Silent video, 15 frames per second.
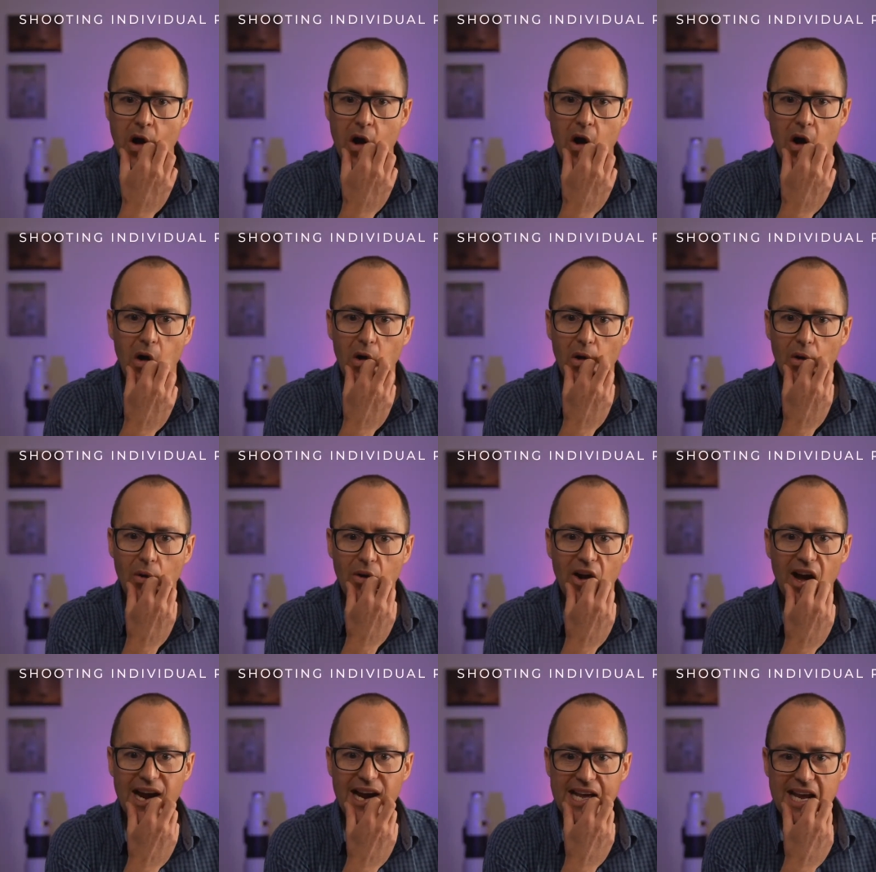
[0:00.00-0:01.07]

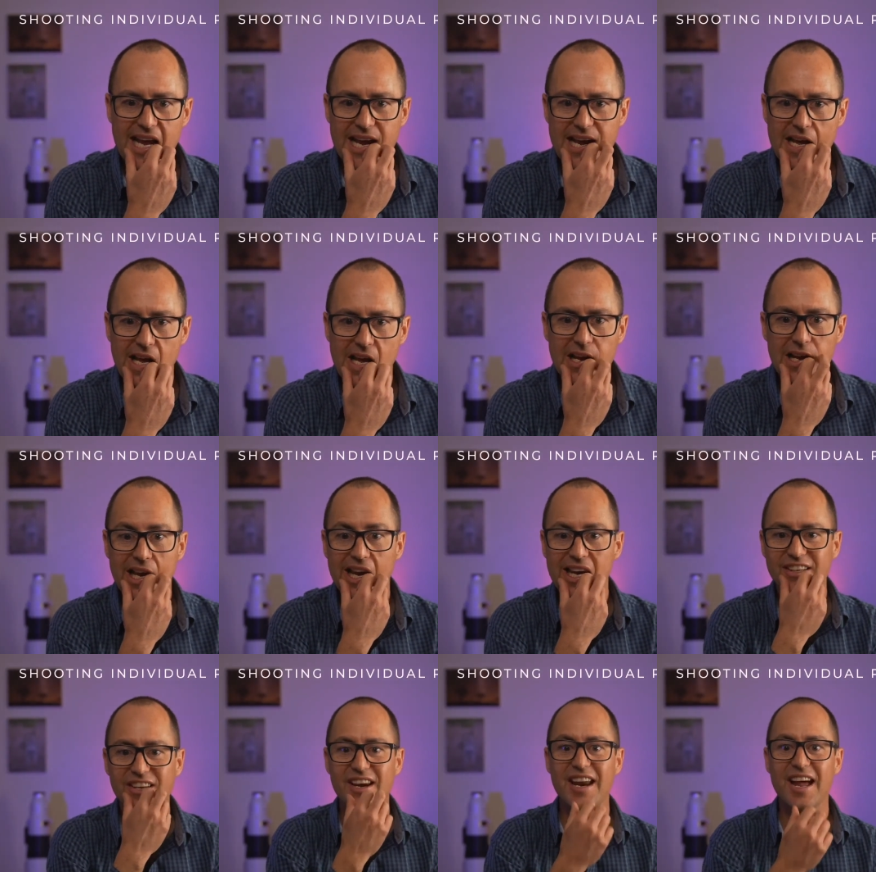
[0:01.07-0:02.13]
Alrighty,
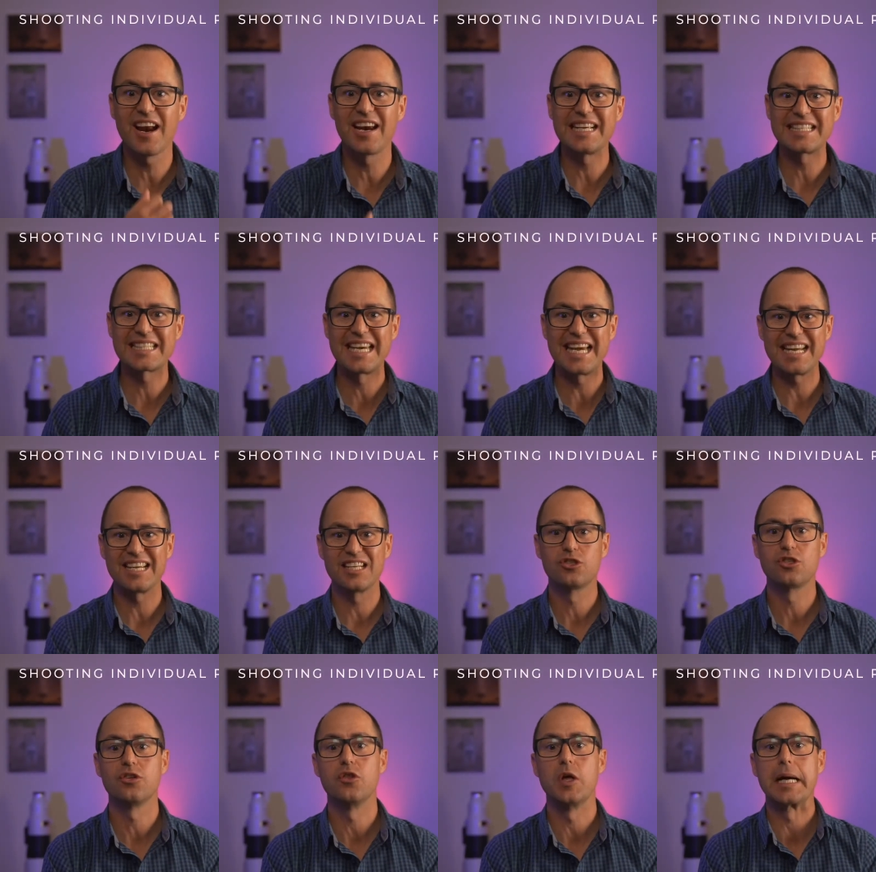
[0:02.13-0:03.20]
so now let's get
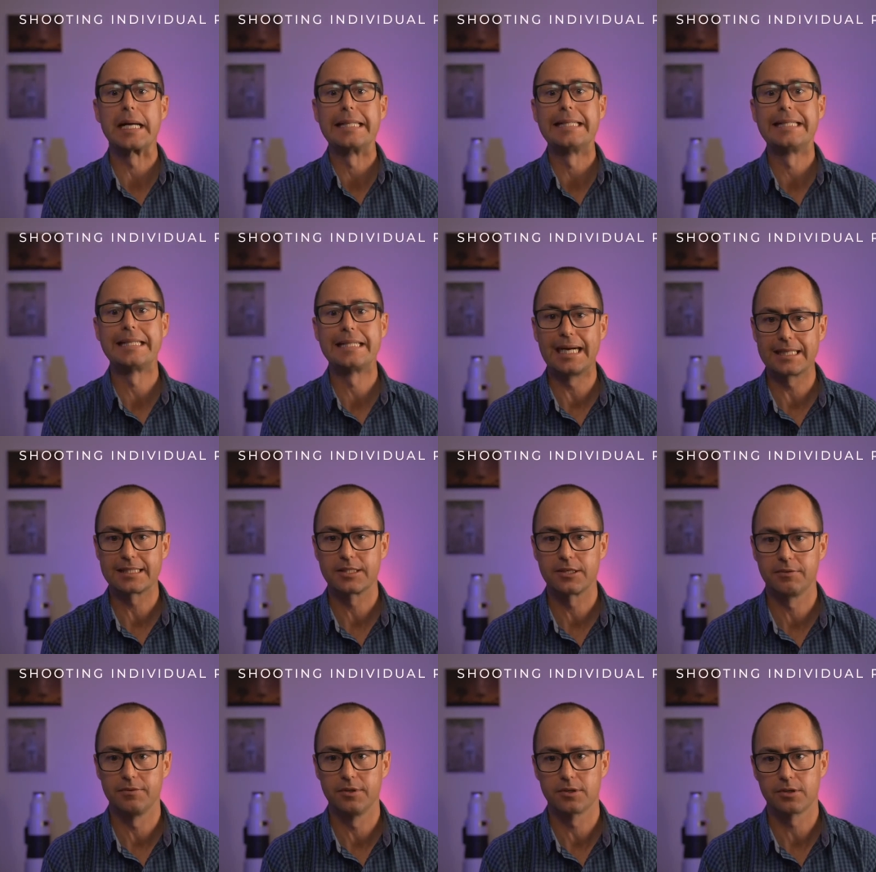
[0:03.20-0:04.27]
into the guts
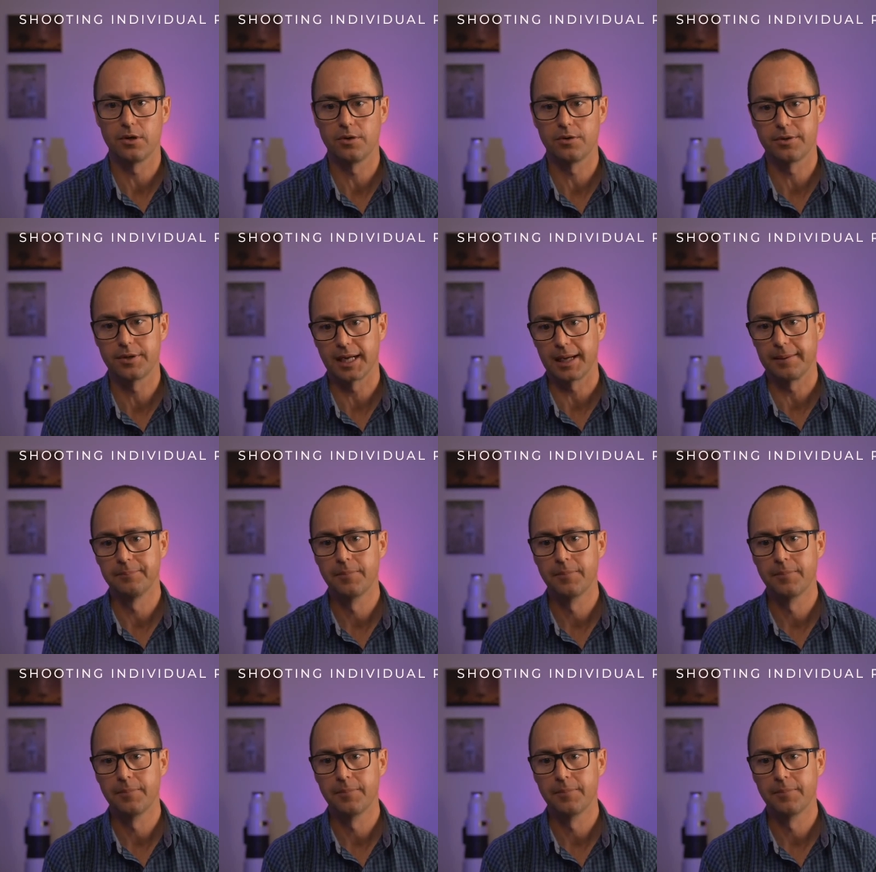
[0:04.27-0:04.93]
of this whole thing.